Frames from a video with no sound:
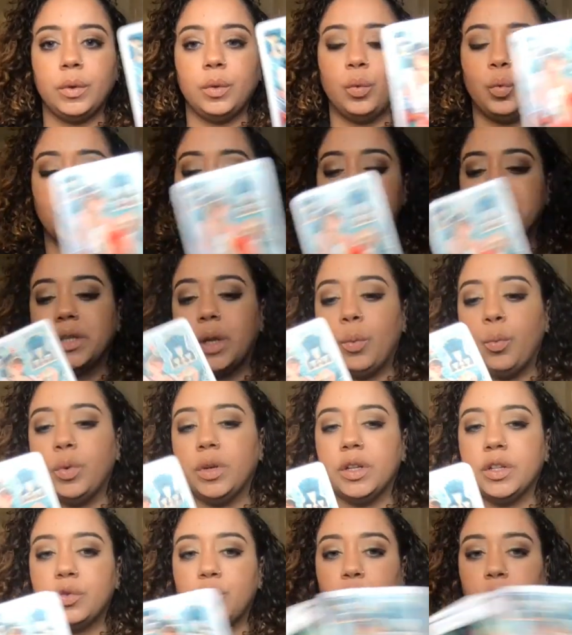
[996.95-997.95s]
when
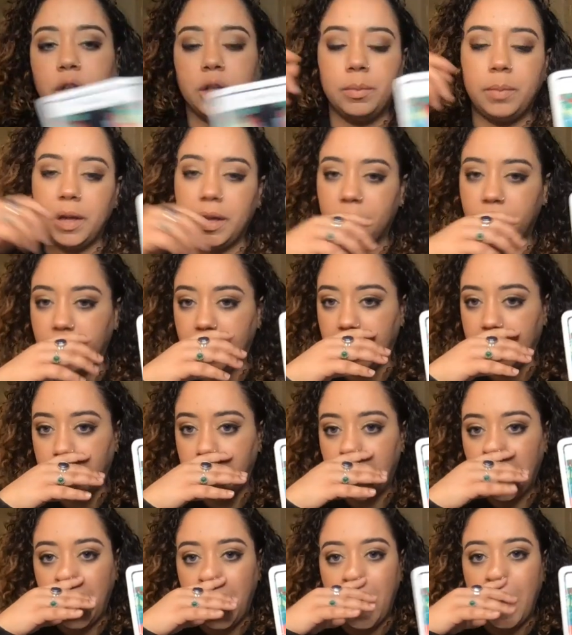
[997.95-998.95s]
someone is really being fake
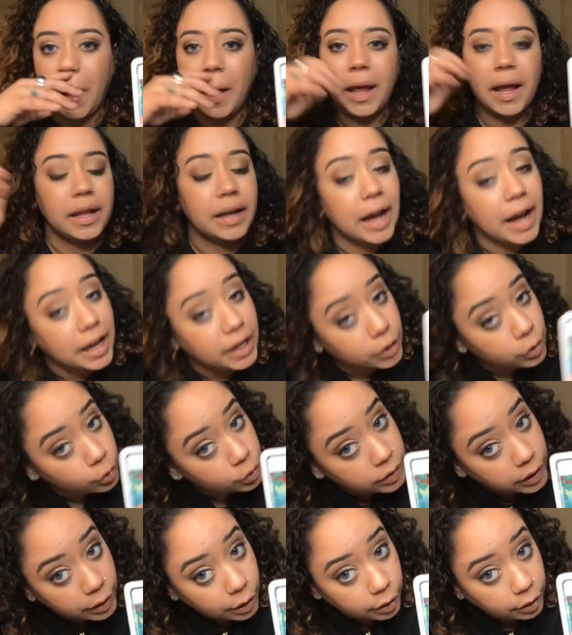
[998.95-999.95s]
and hiding who
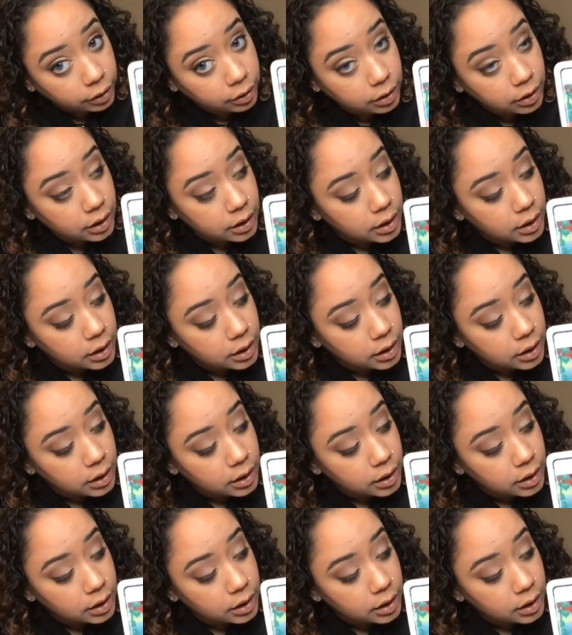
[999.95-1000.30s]
they are.